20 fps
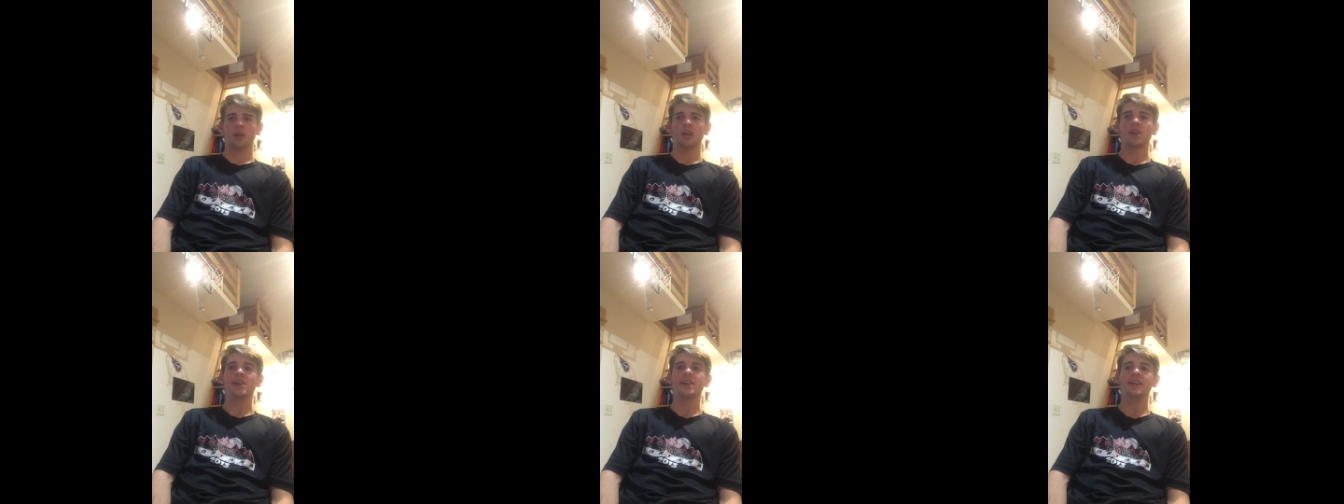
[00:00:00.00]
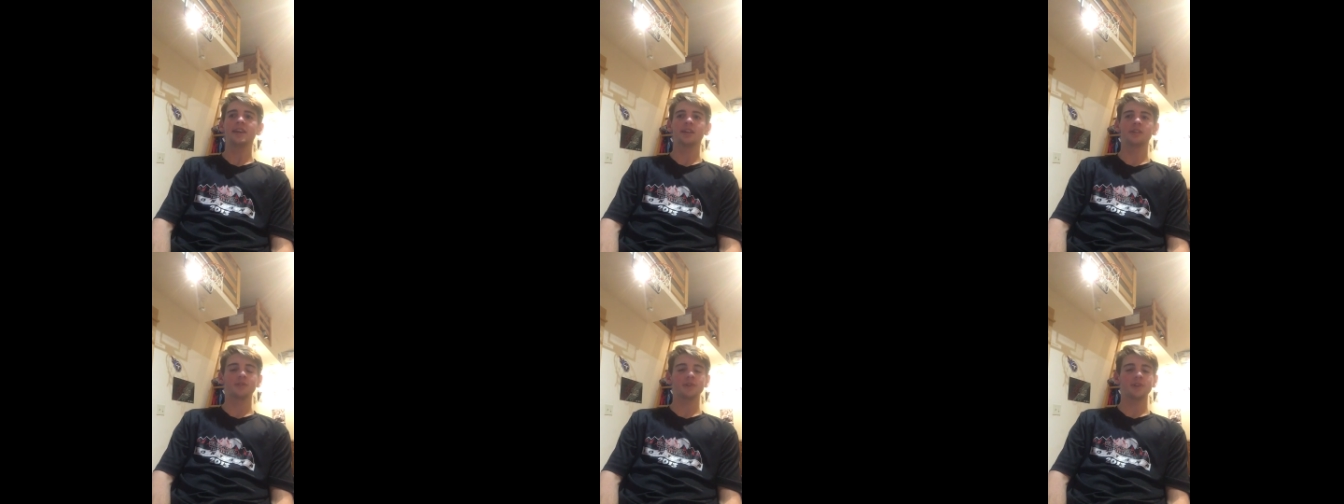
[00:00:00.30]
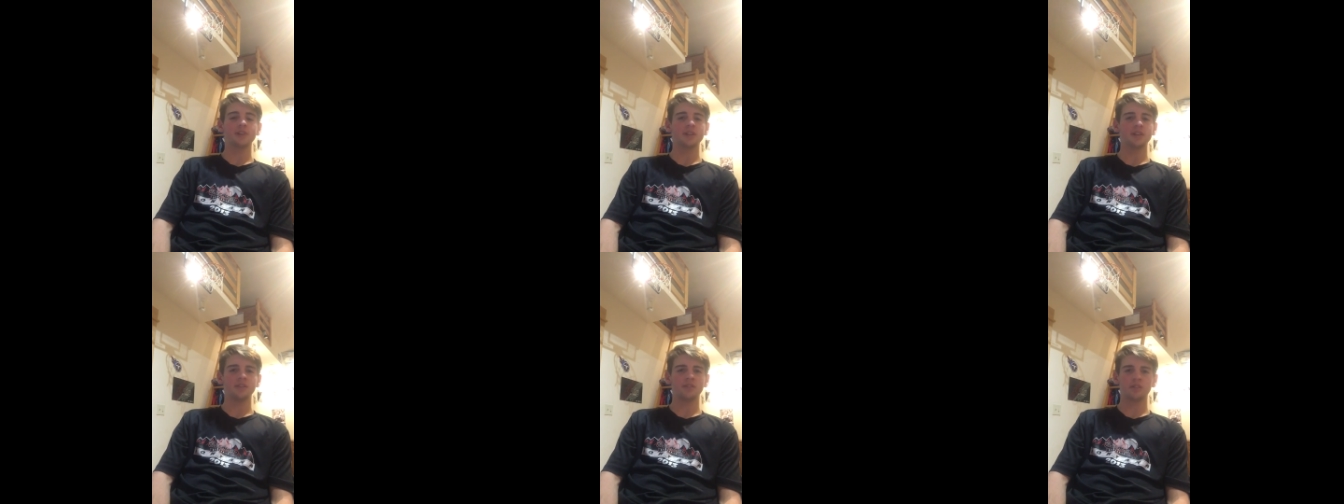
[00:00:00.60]
He gets
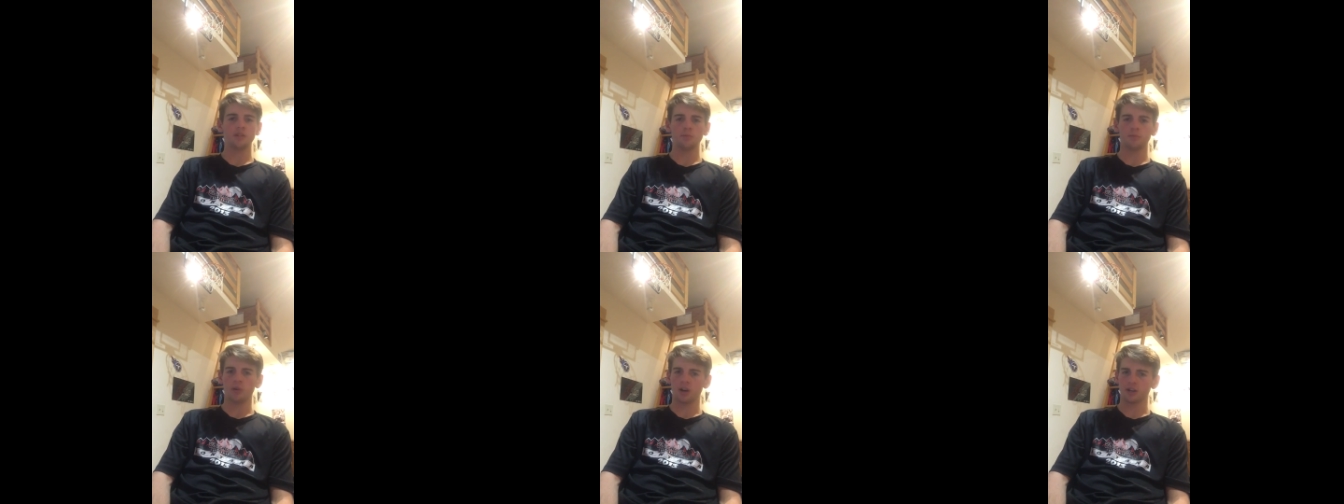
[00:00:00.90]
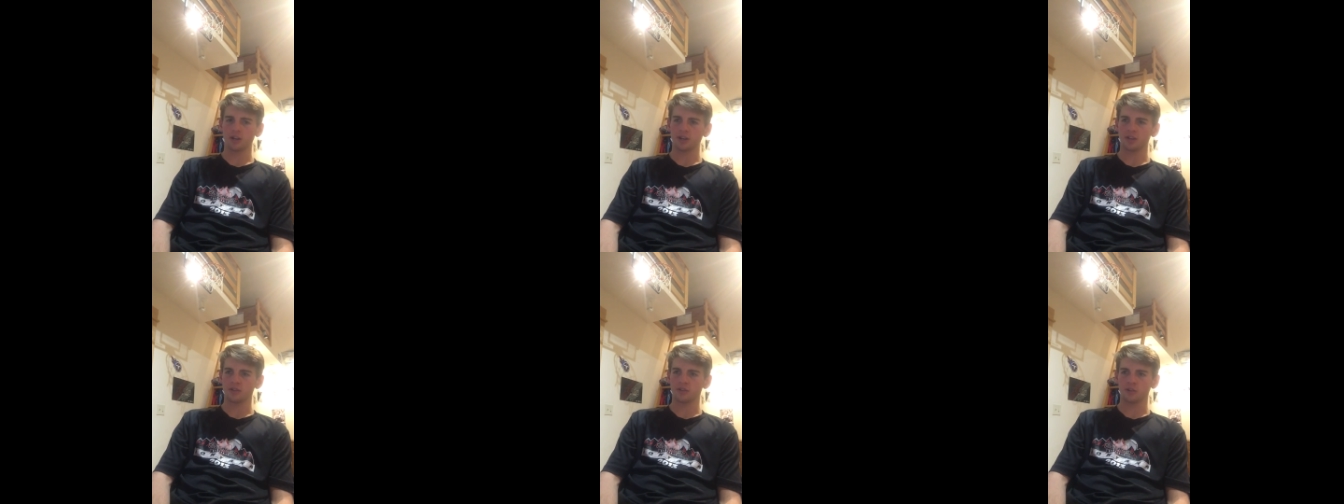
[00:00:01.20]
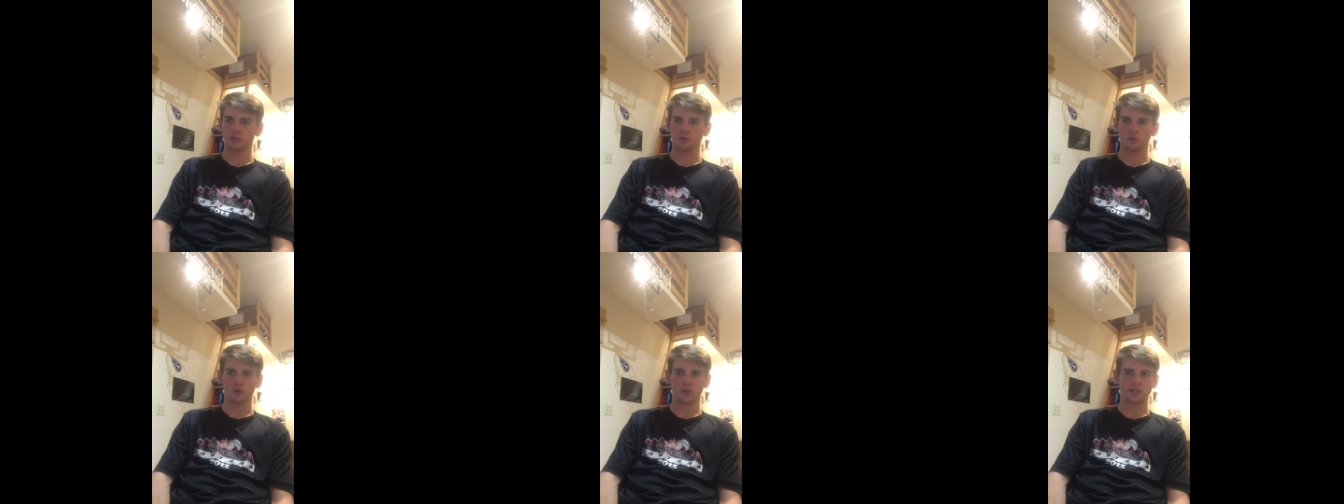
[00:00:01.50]
easy buckets
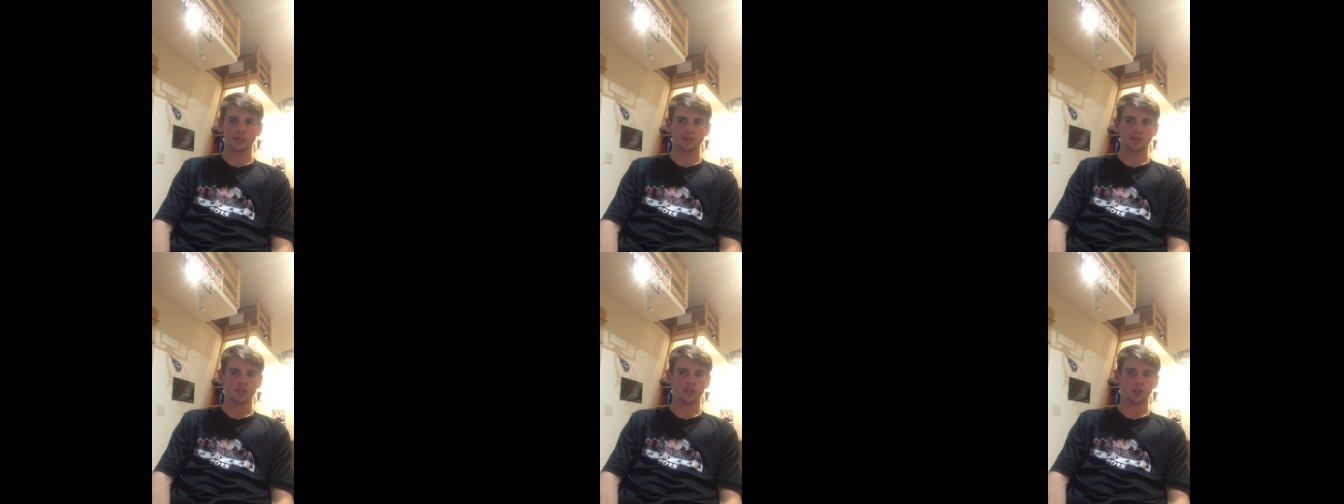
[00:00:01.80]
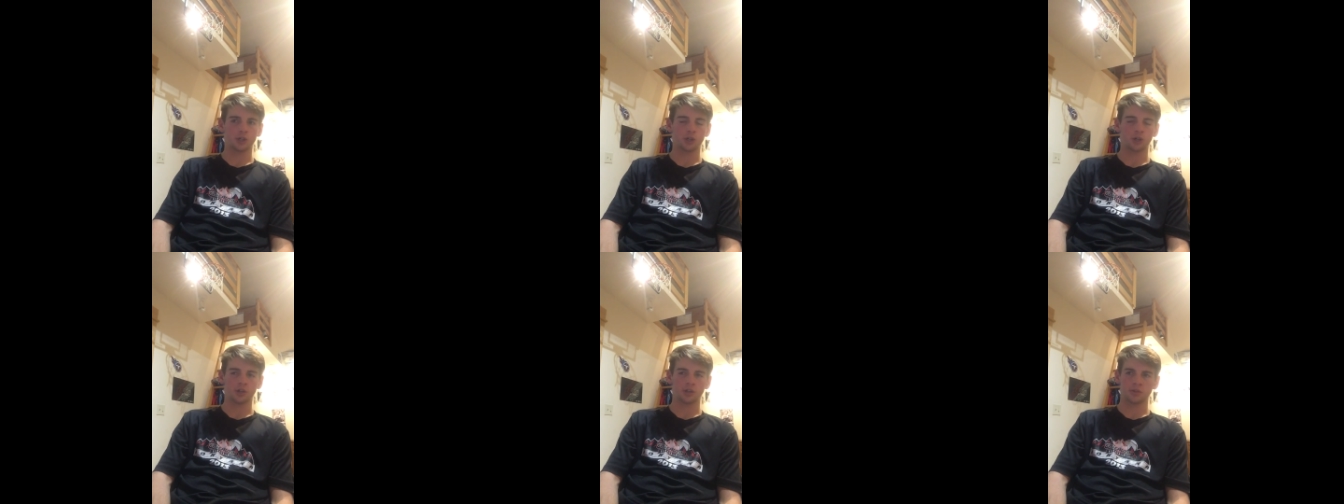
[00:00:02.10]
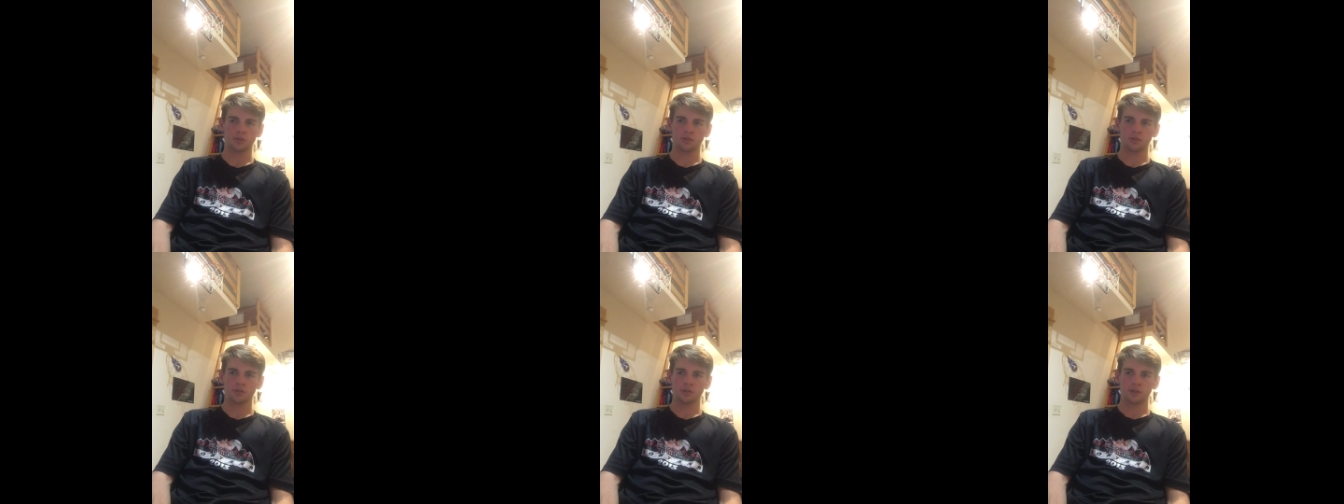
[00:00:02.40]
in
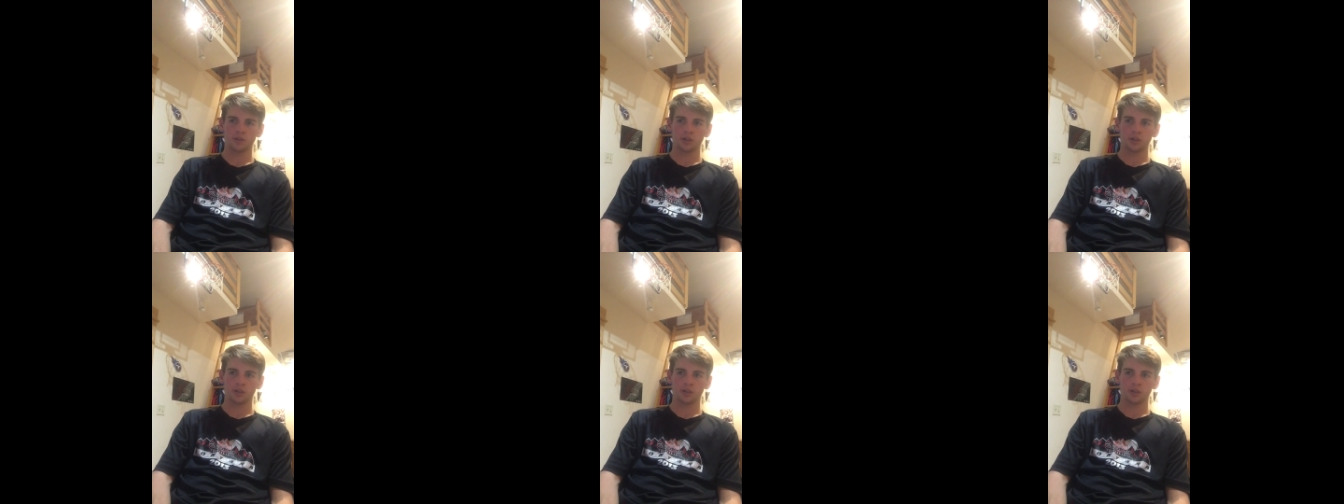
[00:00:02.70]
transition.